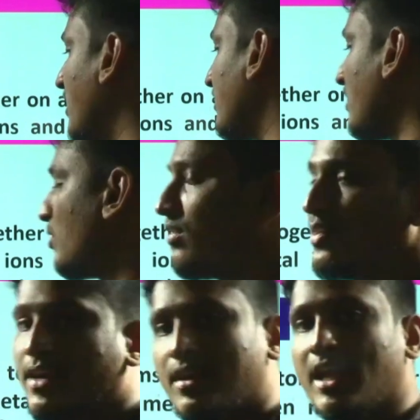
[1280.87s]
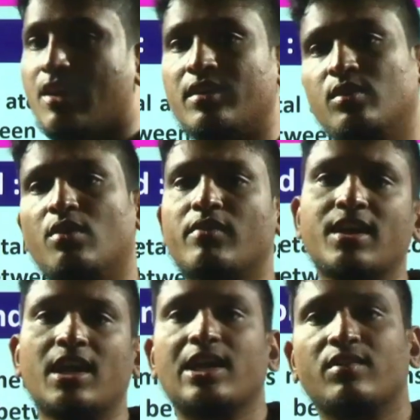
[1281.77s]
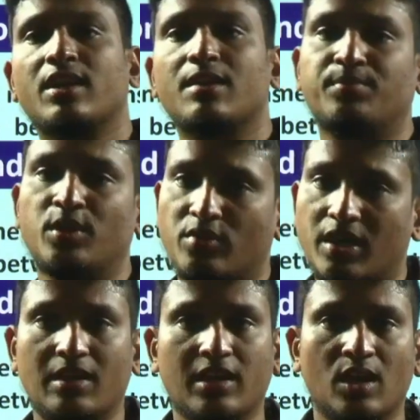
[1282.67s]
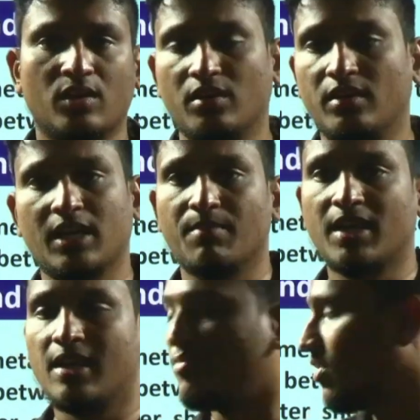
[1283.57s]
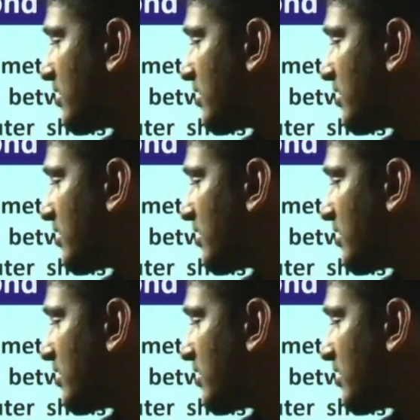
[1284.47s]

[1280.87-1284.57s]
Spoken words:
than covalent and ionic. Covalent and ionic are purely chemical bonds.